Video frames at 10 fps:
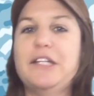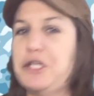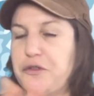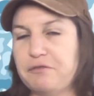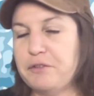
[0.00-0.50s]

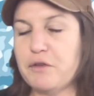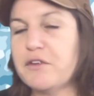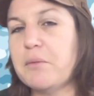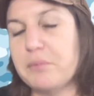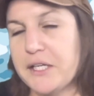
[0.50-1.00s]
you're
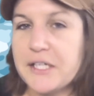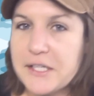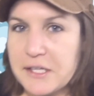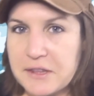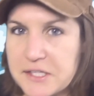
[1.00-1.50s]
you've
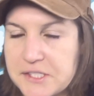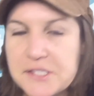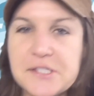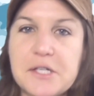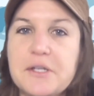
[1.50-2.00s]
completed this
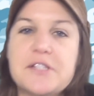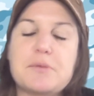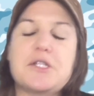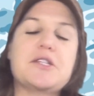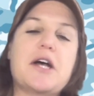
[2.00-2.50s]
series,
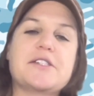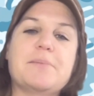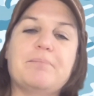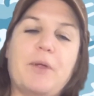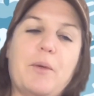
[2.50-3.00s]
which is
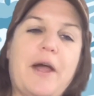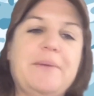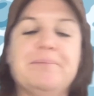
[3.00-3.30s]
awesome. Okay.